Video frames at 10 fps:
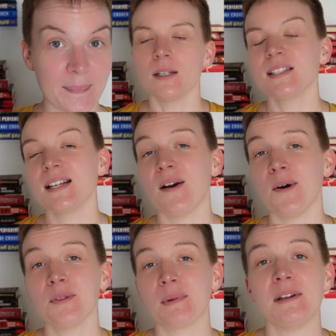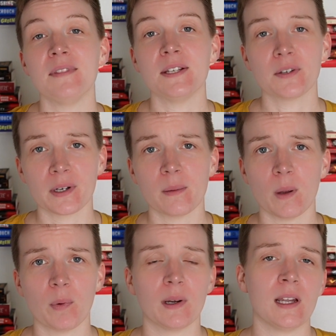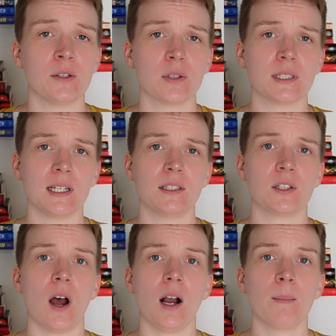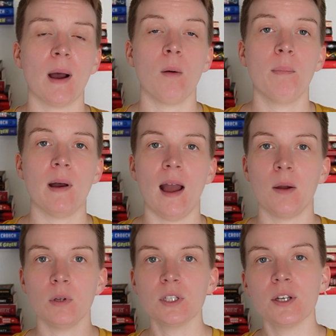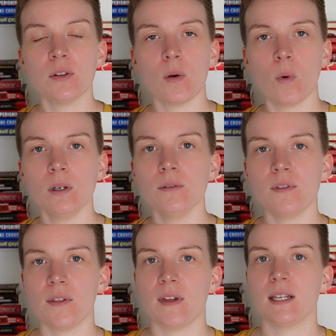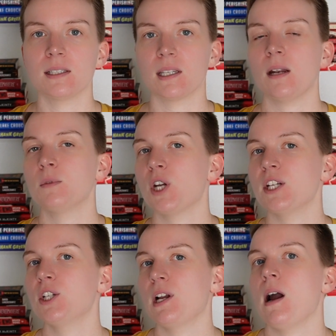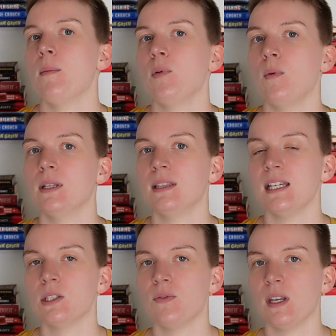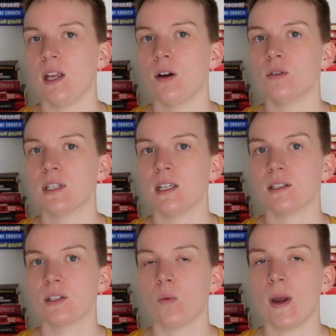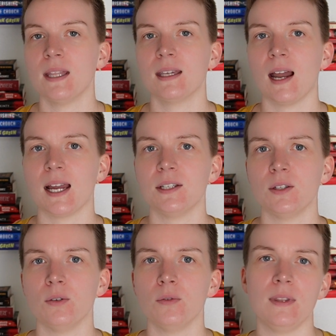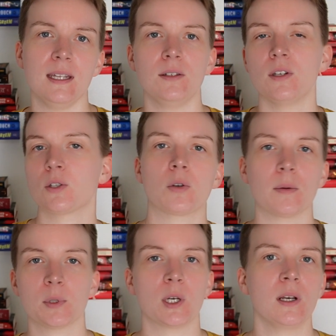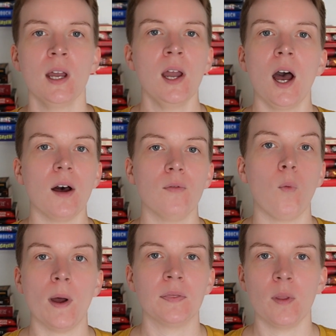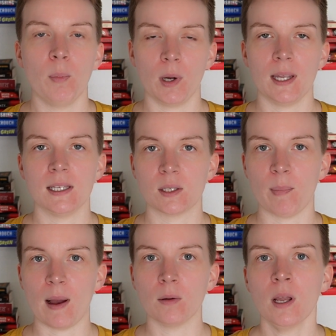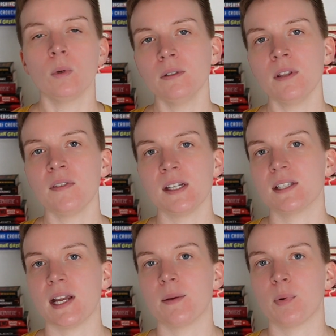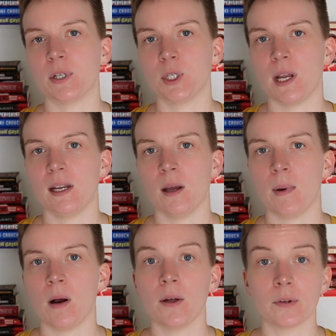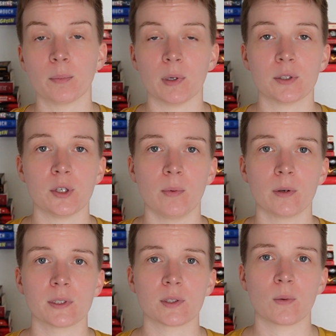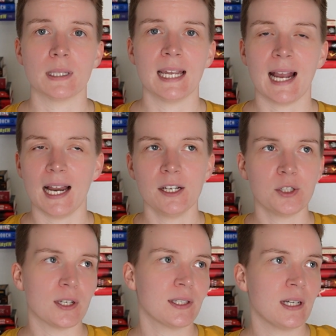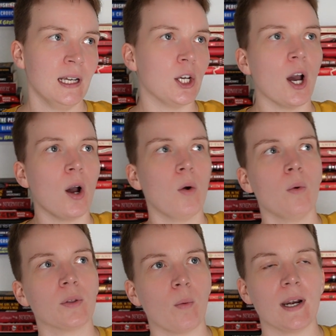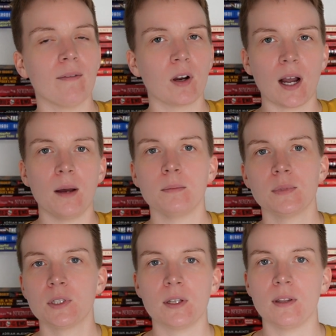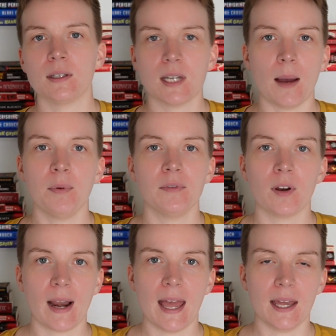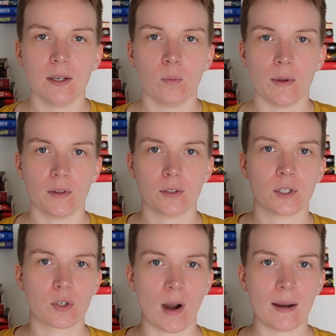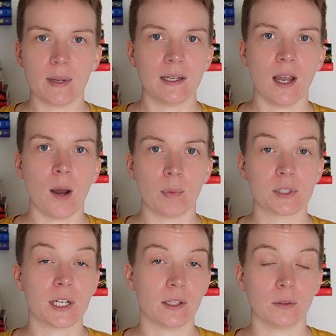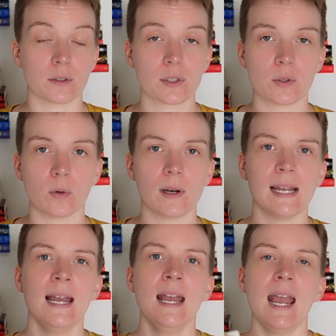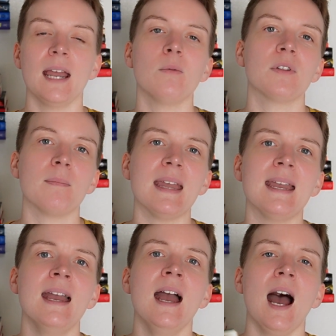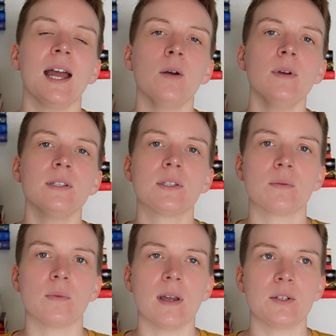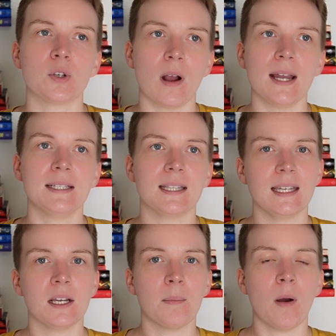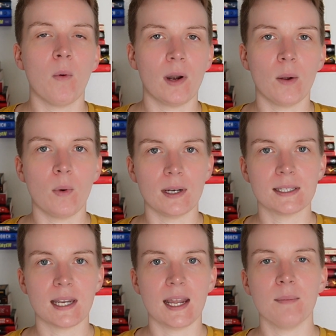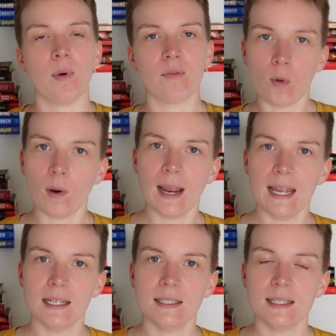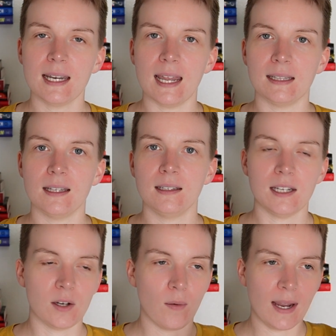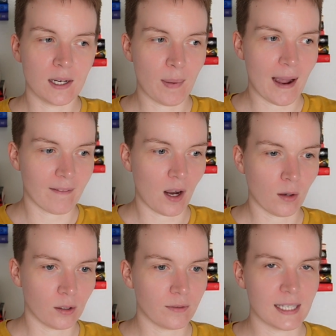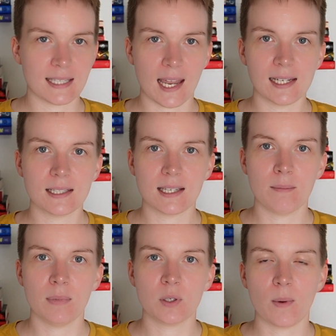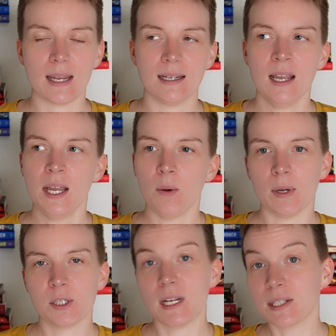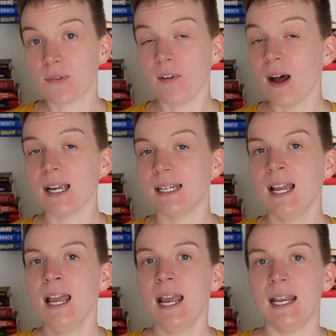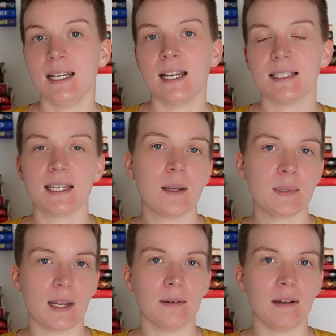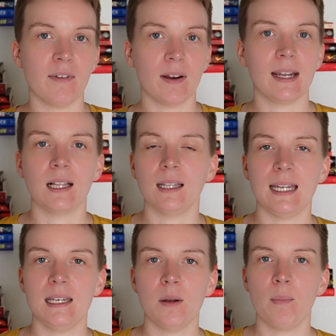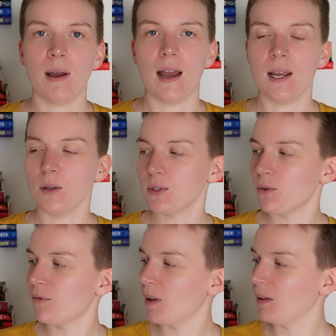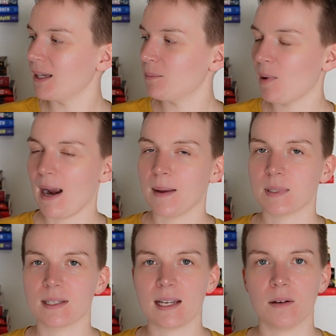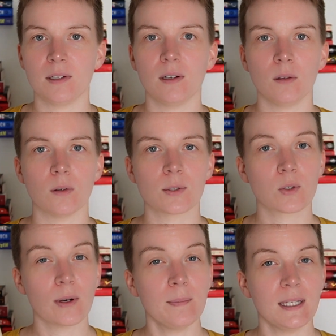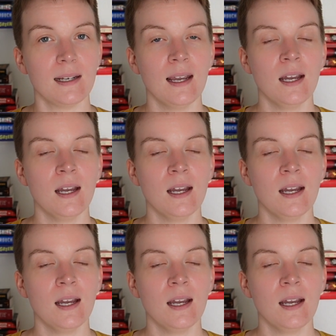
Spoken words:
Honestly, all 3 of these are going to be pretty interesting to talk about, but I will tell you that one of the things that I'm changing up with these videos is the way that I do the description of what the book is about. One of the things I appreciate about other booktubers is when they kind of just go with whatever comes to the top of their head when they're describing a particular story. And with me, I always try to think about what I want to say beforehand, and then I end up having all of these edits in between, which is fine, and it does end up sounding very clean, but I also felt like perhaps it sounded a little scripted.